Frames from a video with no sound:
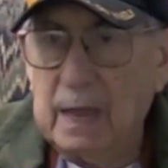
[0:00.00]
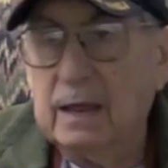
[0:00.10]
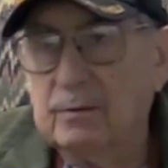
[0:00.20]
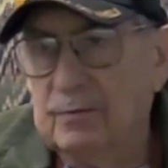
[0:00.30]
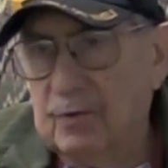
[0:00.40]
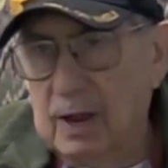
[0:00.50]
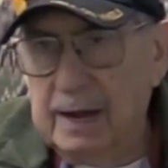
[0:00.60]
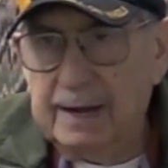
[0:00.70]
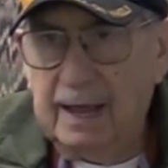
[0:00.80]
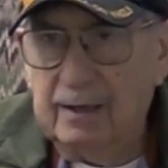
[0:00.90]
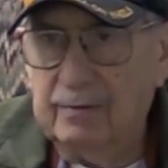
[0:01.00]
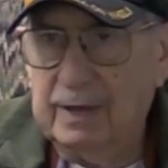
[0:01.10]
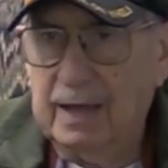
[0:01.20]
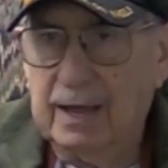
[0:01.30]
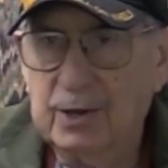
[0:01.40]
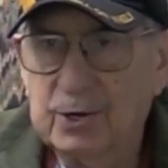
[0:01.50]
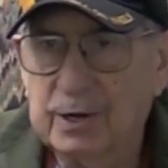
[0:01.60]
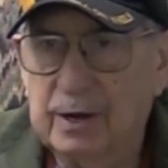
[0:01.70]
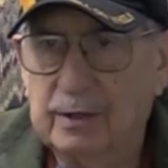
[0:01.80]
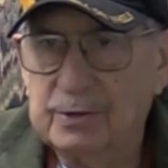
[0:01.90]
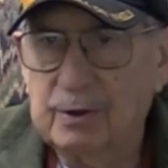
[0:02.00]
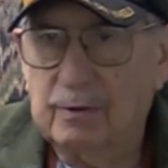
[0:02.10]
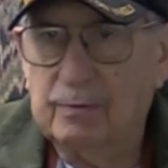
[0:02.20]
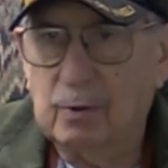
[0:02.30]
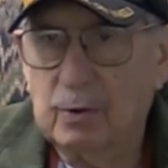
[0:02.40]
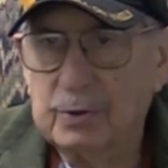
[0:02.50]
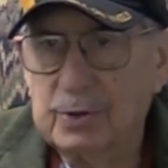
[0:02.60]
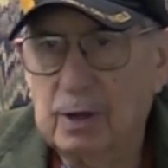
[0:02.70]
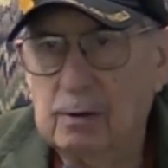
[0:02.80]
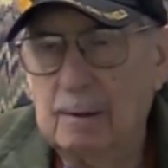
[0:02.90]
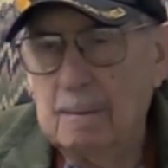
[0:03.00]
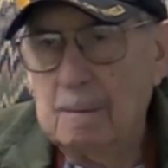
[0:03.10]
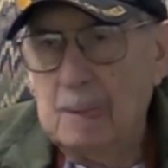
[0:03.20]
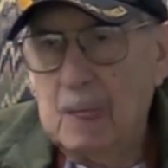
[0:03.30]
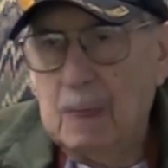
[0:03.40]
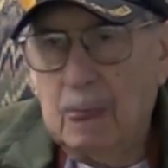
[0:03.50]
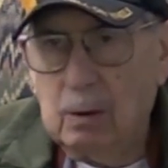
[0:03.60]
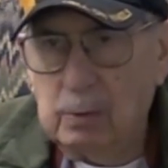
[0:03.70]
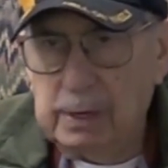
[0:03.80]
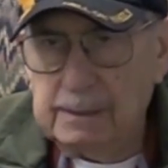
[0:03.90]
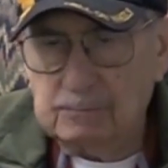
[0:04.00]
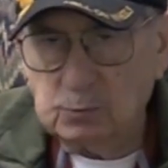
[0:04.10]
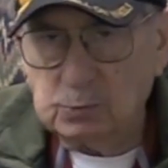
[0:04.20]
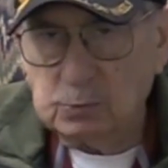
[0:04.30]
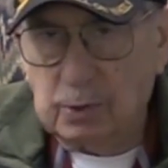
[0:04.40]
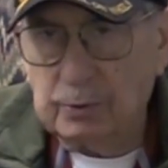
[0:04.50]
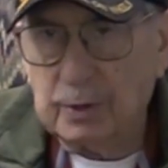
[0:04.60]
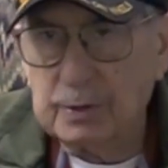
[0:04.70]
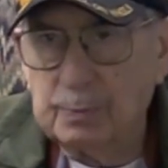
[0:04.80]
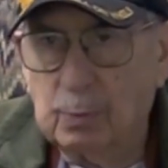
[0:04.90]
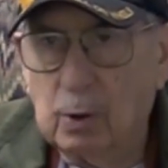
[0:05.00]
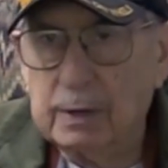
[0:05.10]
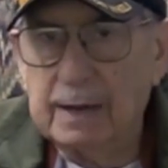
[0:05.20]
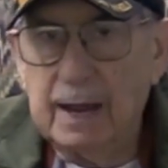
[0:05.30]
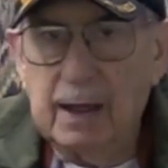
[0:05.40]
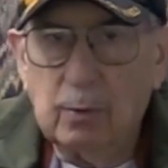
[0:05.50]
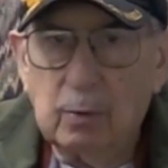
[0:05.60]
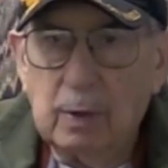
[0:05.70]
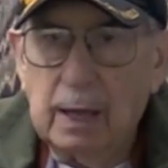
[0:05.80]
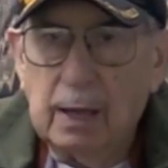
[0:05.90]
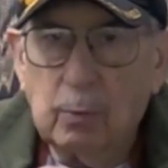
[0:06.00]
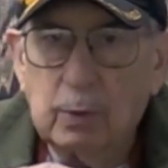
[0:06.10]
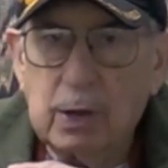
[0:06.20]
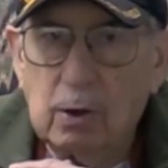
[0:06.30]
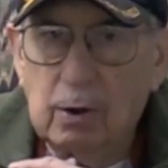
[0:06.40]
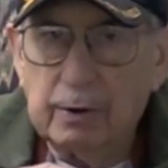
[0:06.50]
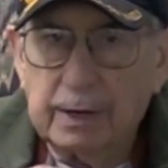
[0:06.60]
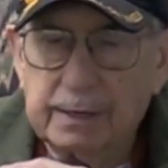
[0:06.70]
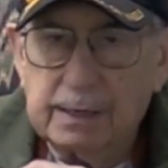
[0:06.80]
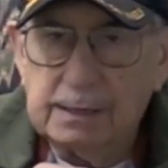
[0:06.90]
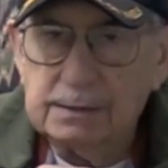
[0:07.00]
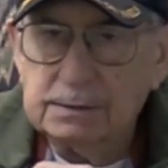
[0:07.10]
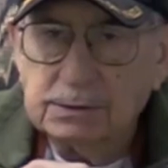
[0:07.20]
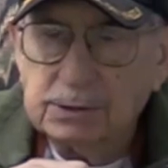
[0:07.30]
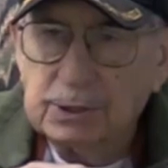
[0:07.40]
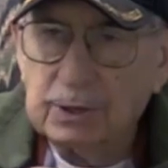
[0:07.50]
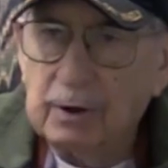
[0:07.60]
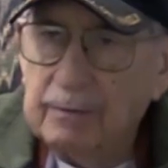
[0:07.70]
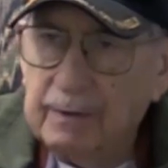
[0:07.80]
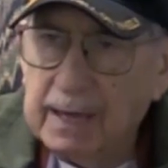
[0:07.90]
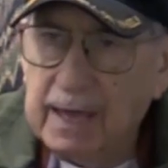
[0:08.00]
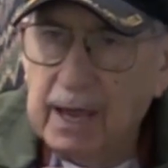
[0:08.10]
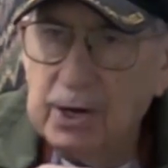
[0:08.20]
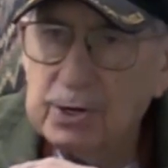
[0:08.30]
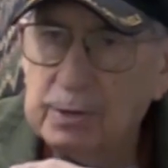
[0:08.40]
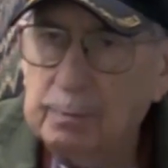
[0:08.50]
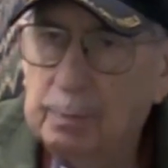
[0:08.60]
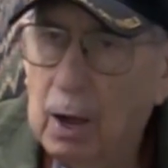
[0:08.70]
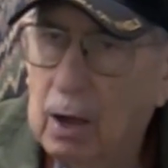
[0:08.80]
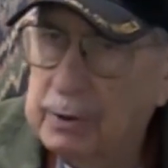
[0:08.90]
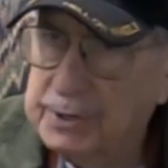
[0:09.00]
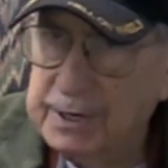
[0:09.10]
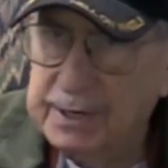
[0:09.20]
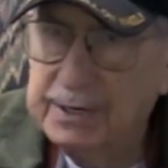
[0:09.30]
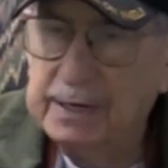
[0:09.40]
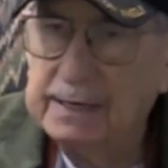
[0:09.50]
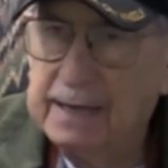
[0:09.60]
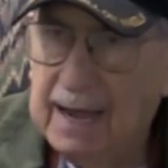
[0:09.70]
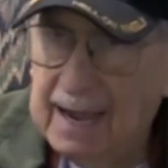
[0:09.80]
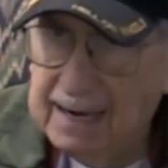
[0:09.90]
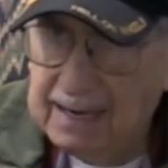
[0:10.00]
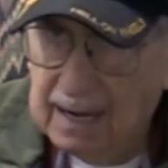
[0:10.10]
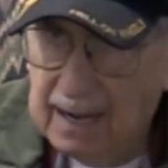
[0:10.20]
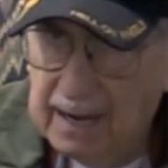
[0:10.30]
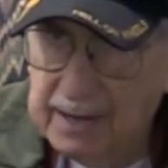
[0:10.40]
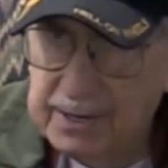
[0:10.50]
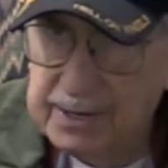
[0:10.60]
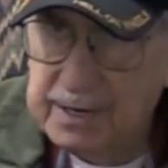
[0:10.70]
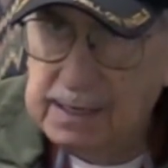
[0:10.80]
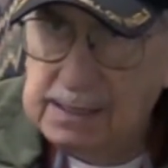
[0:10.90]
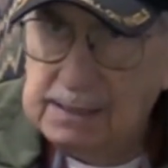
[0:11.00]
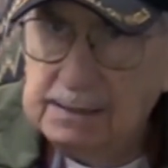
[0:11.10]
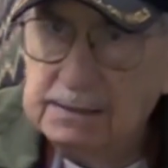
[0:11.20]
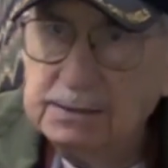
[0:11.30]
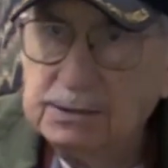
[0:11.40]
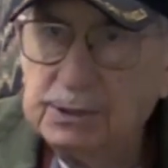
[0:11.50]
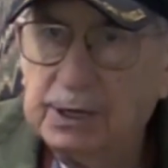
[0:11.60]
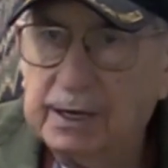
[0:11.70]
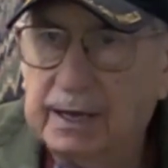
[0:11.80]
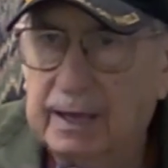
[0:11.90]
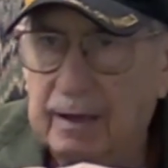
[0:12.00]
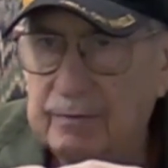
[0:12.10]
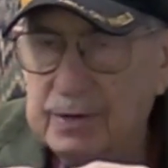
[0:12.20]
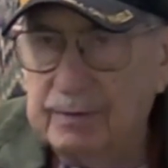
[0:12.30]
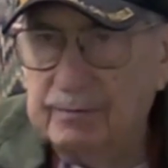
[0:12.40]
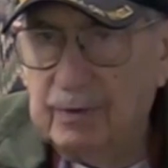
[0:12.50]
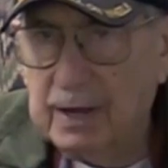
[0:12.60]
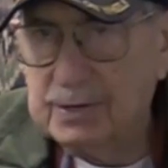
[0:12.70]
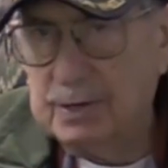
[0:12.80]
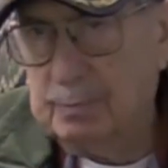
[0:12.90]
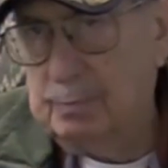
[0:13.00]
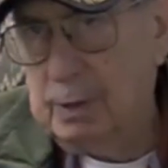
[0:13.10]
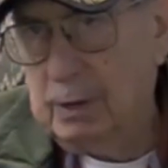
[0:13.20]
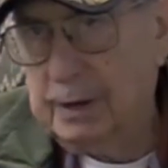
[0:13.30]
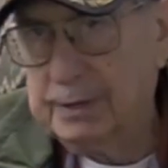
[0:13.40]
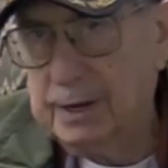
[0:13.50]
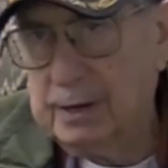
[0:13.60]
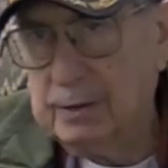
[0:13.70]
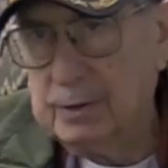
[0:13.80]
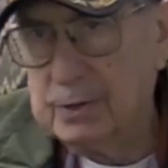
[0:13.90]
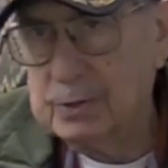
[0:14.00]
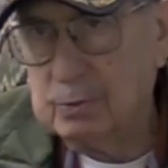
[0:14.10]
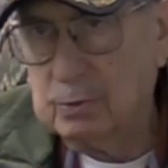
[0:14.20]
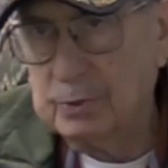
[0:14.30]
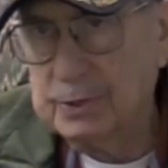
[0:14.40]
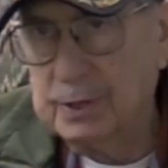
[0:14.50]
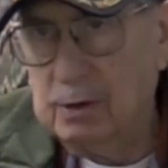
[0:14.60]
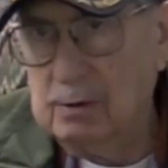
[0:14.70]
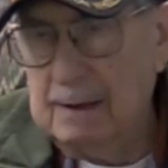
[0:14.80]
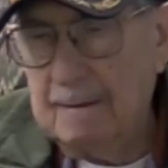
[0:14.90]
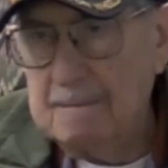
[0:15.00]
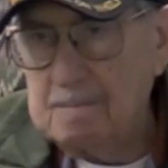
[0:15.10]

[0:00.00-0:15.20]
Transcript: in-flight aviation and so forth. So we wrote this book. We called it Certification Policies and Guidelines to give some flexibility to the schools. So